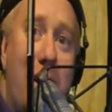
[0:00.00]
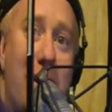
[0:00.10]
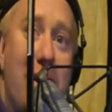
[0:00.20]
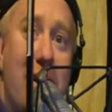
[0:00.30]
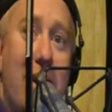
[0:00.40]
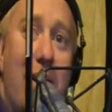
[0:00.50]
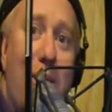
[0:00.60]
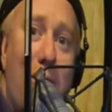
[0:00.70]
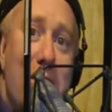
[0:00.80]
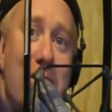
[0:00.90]
uh,
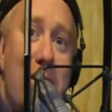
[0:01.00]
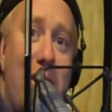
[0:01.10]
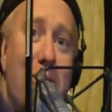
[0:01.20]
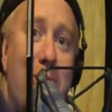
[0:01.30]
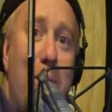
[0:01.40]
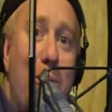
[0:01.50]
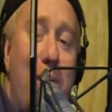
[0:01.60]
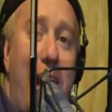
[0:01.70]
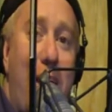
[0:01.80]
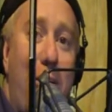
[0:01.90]
the rest of the country. People who
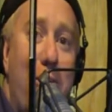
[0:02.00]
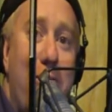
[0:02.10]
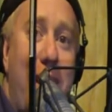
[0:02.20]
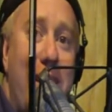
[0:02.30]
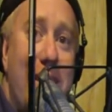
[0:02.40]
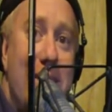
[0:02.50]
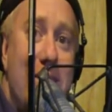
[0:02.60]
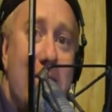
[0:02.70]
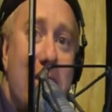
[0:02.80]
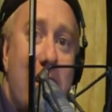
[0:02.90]
can't go to
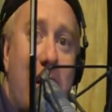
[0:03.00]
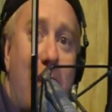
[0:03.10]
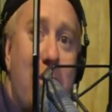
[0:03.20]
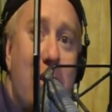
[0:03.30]
Vegas, I